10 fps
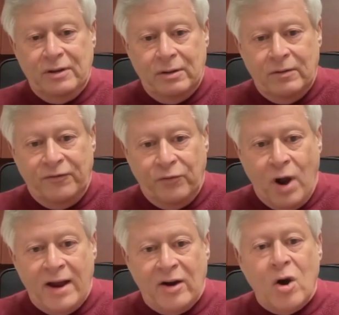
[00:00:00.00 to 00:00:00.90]

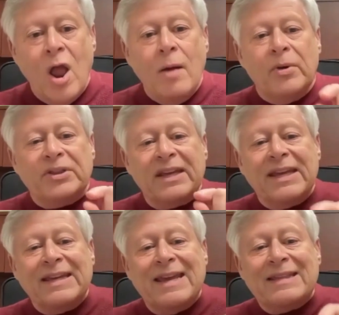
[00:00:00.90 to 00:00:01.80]
fryer, but they
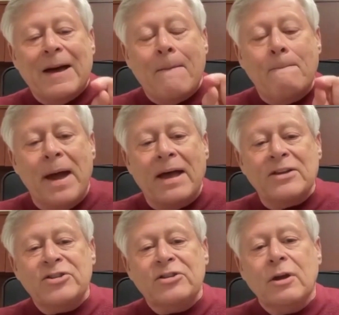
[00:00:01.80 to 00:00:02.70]
can get the
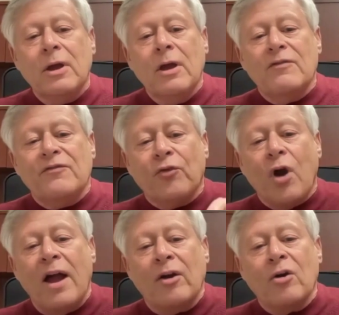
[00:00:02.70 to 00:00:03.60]
best
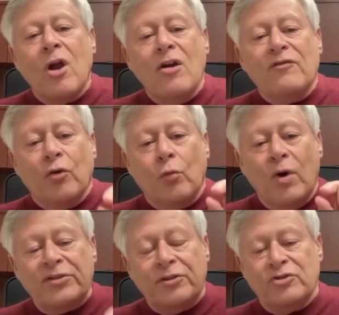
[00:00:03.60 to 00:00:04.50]
fryer for
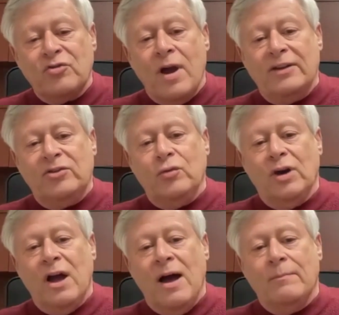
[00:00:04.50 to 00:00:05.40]
what they're trying to
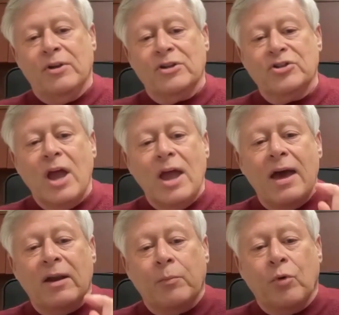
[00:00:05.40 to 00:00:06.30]
accomplish
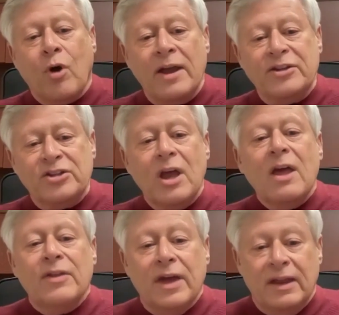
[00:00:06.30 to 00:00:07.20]
at a price
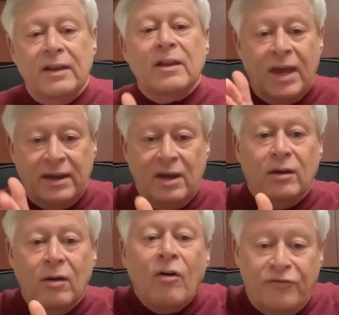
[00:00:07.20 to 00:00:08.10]
that they
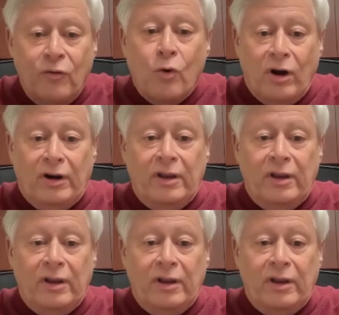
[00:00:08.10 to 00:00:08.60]
can afford.